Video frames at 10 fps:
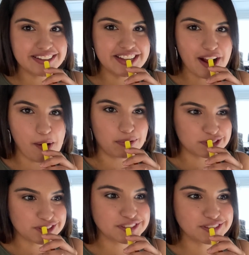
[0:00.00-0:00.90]

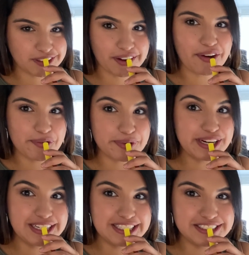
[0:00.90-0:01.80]
Damn,
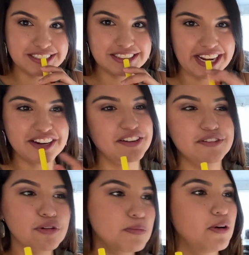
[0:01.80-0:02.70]
really good.
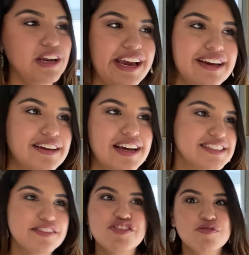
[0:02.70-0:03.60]
Like normal, like
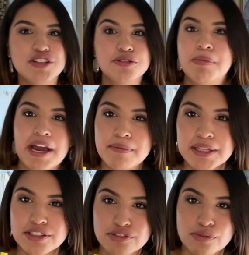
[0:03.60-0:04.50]
as if you were to buy them
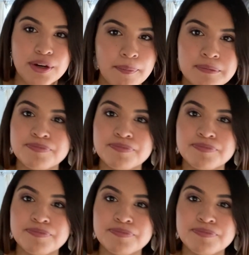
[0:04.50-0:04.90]
at the store.